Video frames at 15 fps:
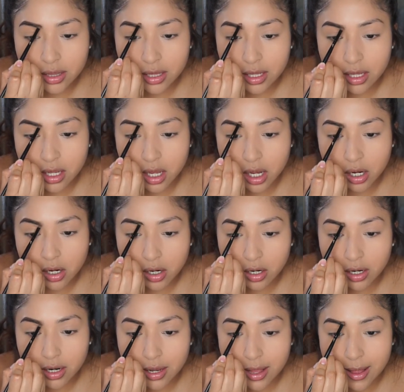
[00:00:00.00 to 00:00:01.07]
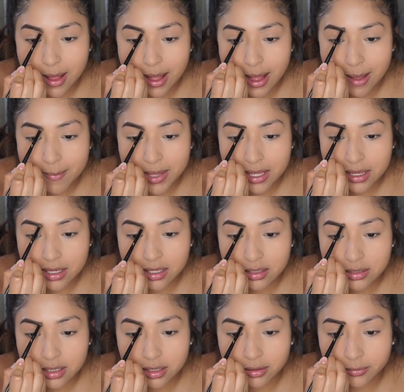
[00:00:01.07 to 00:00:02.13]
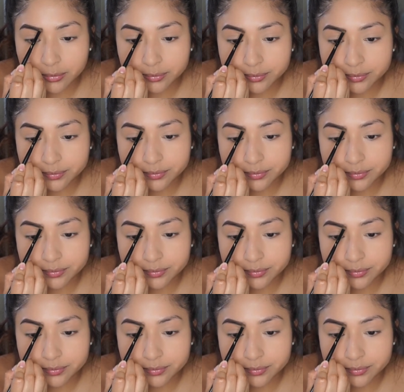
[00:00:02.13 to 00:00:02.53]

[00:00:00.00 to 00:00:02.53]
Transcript: They are amazing.